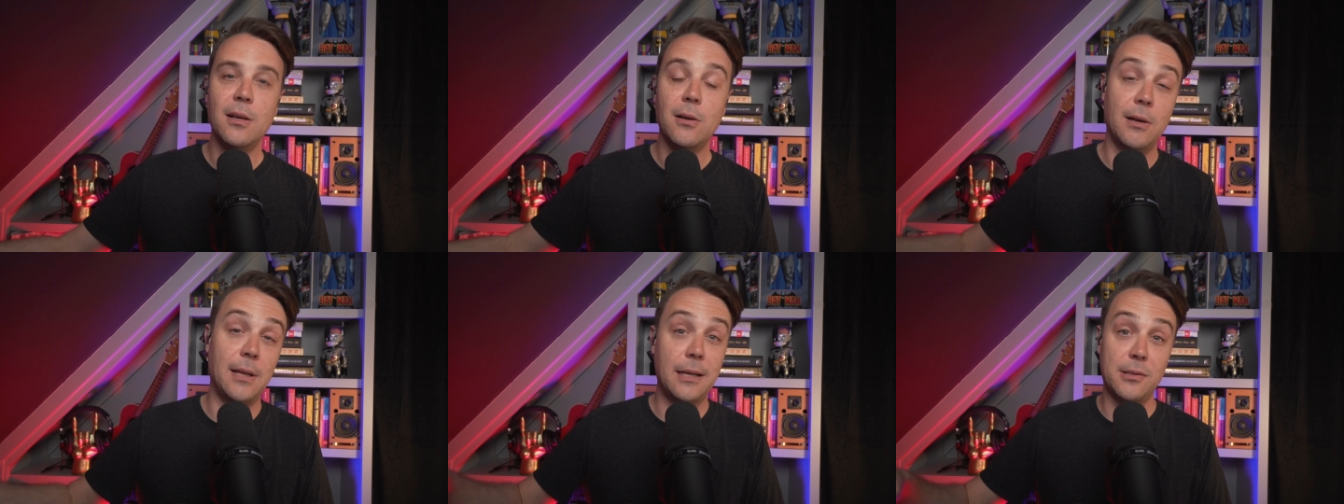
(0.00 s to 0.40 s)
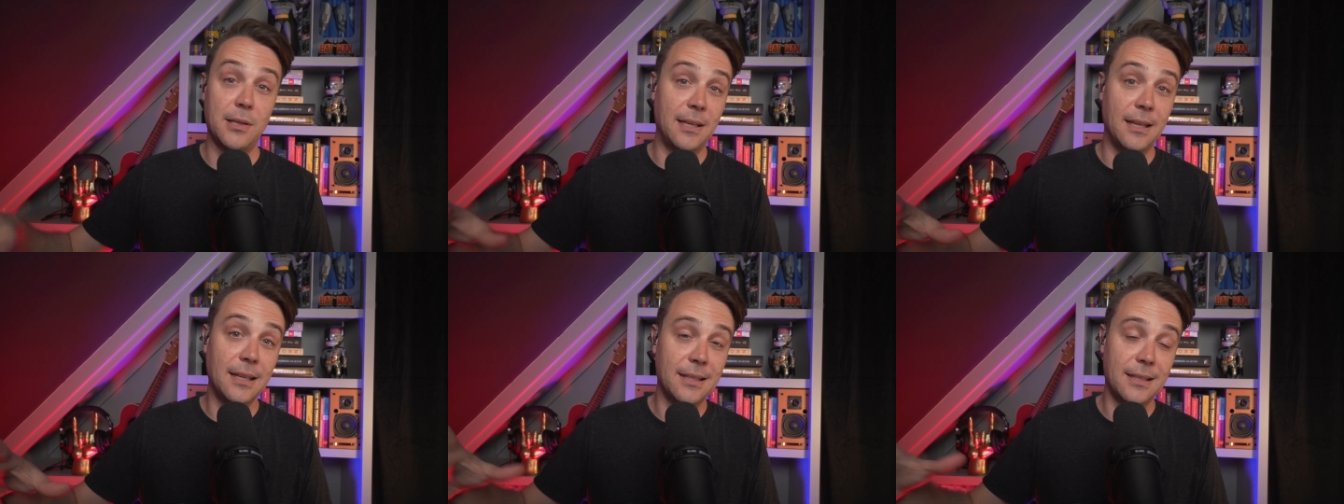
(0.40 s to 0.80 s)
or
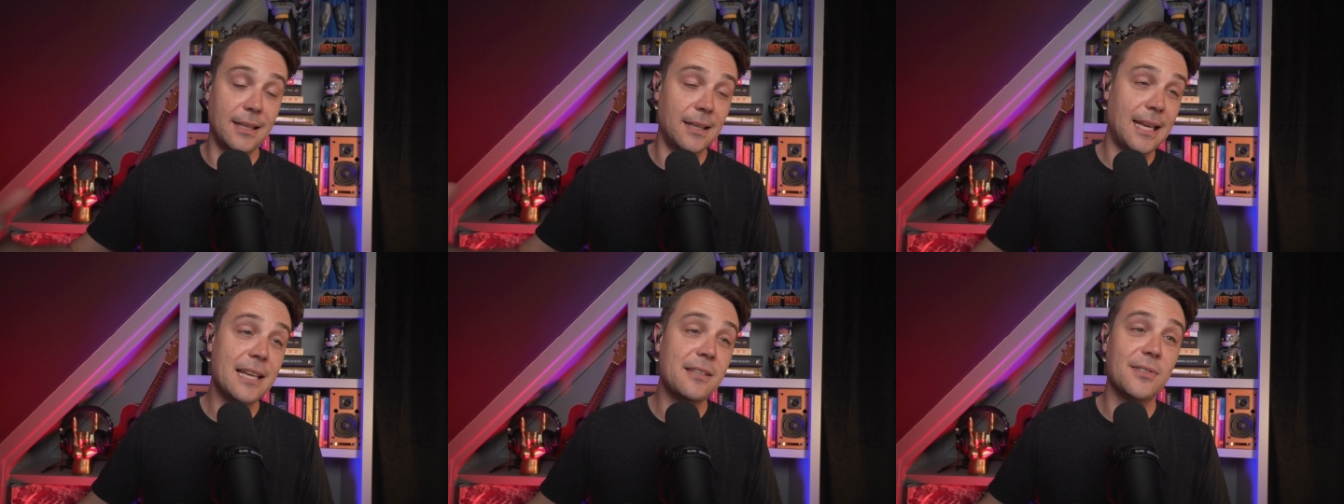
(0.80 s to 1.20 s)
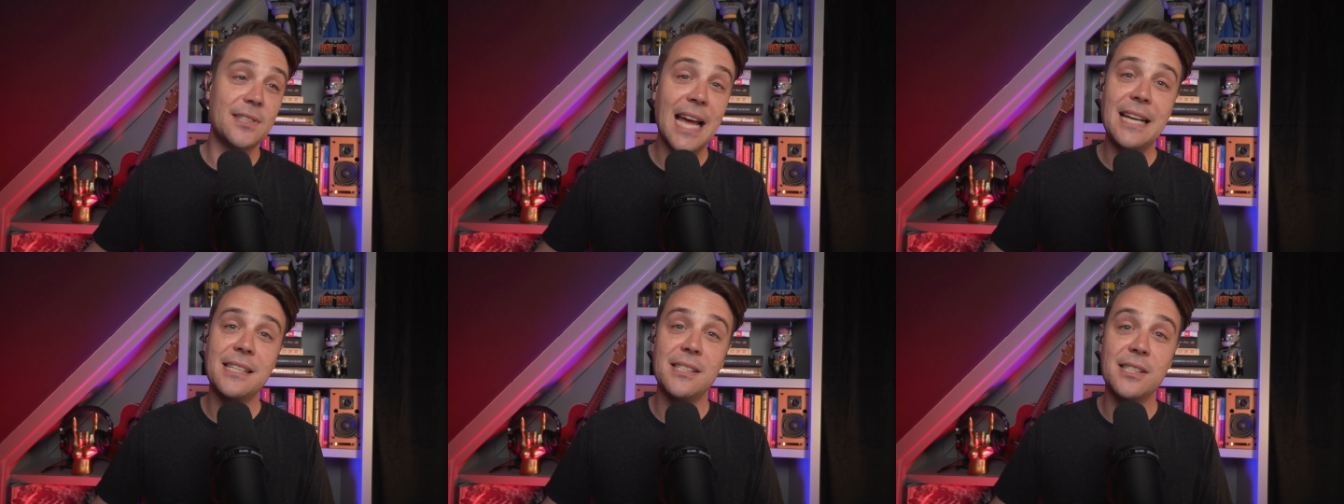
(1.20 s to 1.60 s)
actually, in, in the case of a
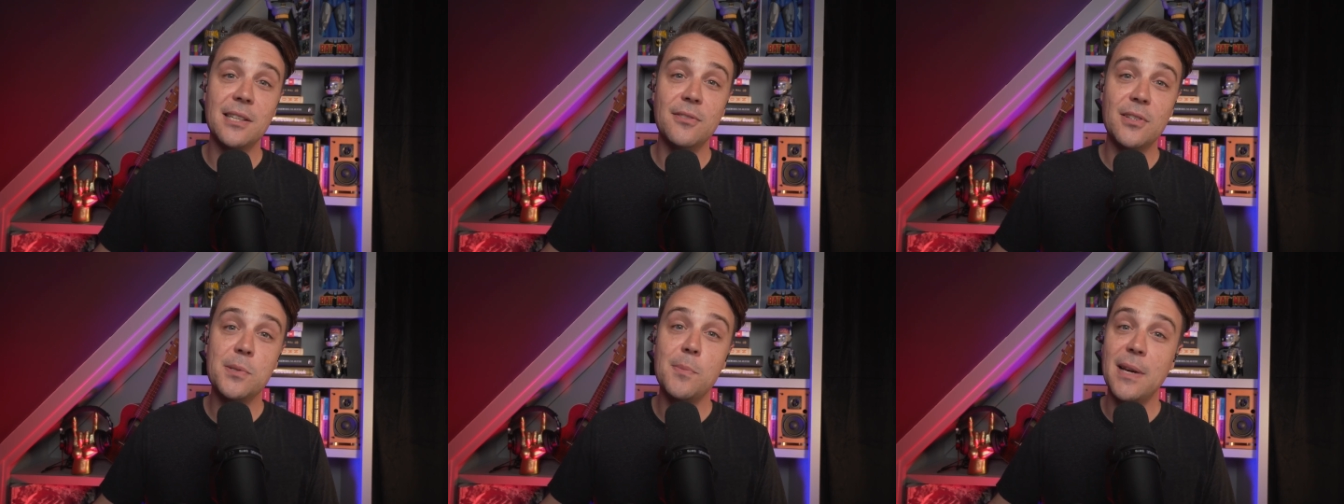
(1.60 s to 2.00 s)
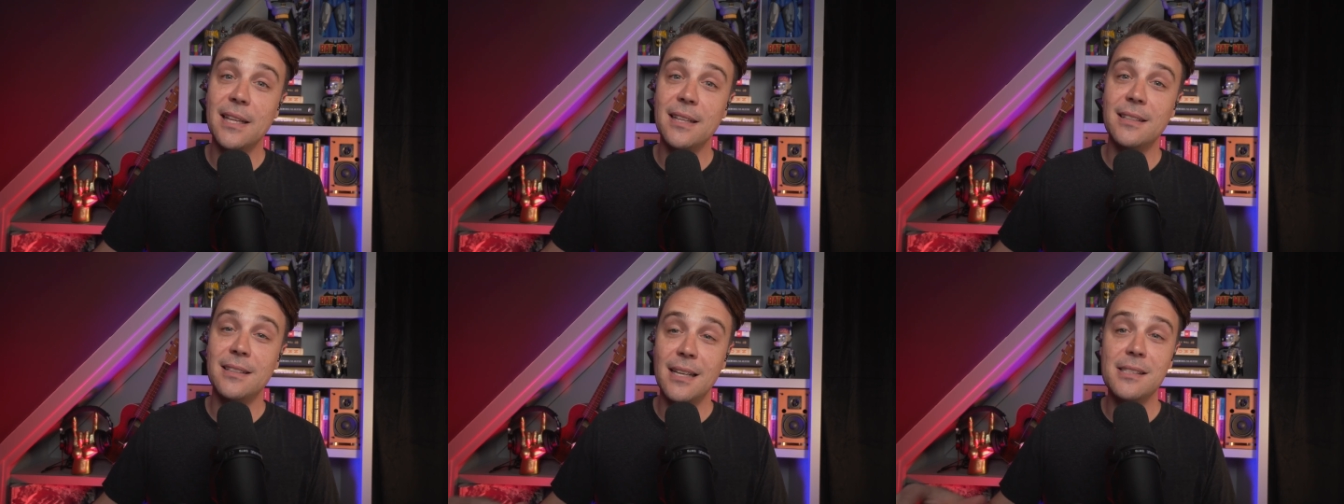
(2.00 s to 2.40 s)
tax incentive, that's money
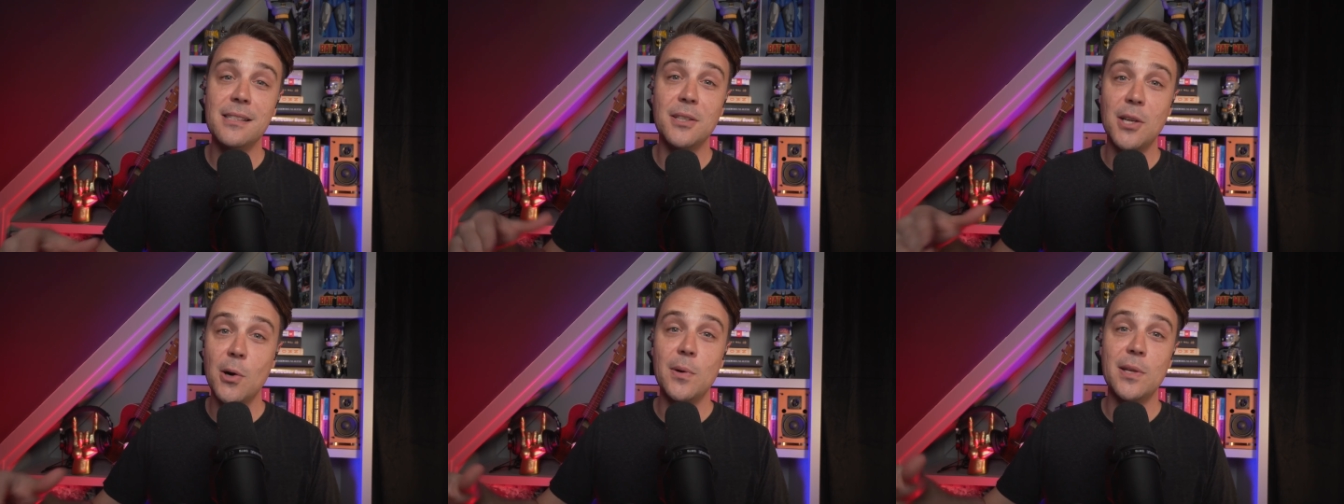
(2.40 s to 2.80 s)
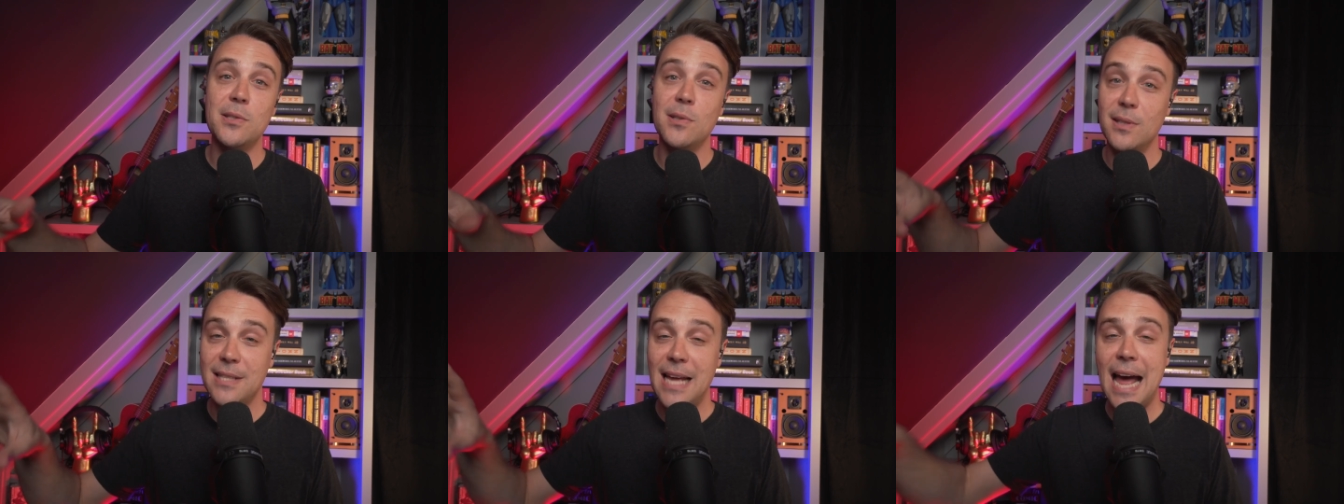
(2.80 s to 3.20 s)
that doesn't go
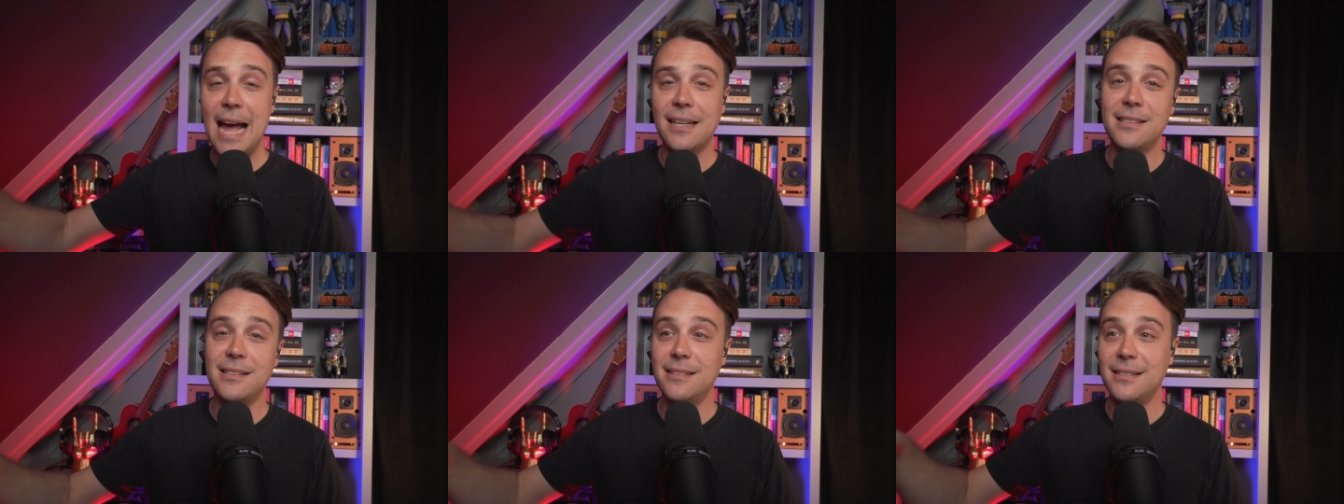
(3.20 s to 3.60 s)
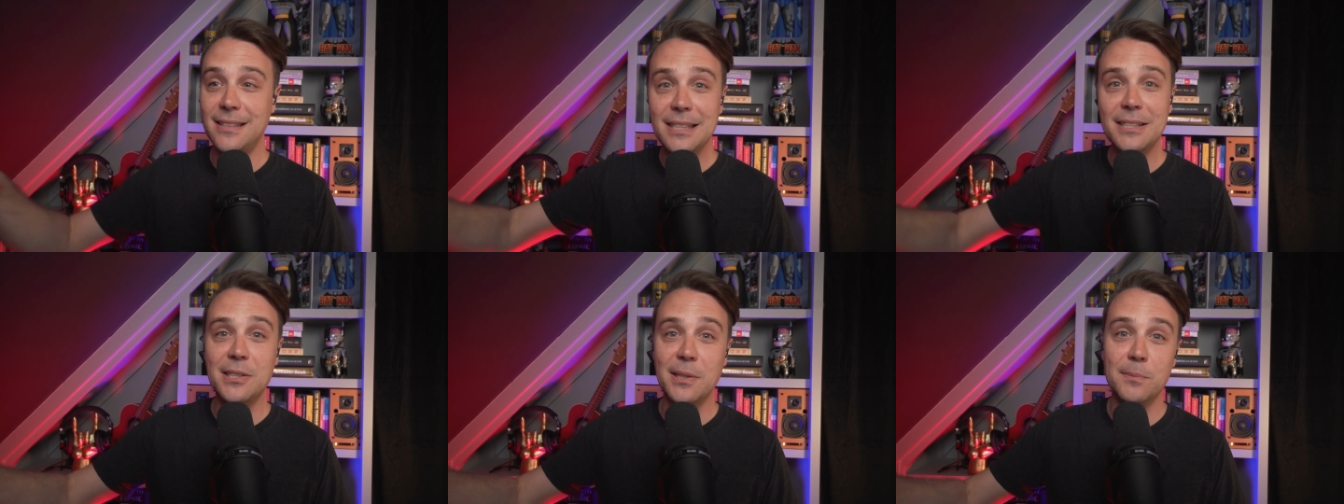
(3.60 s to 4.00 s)
into the tax
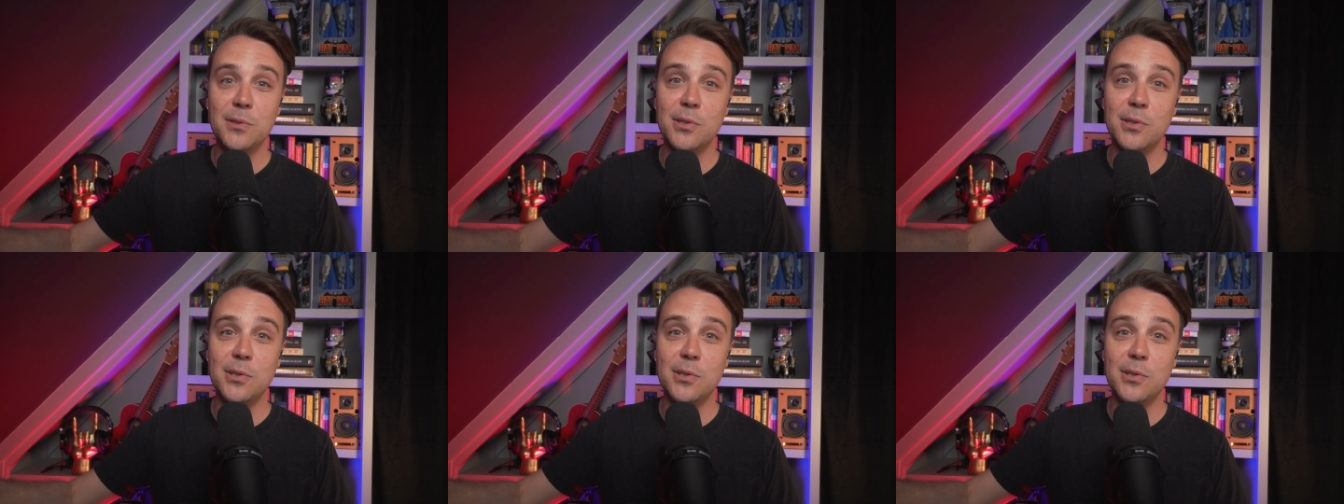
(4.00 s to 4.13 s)
system.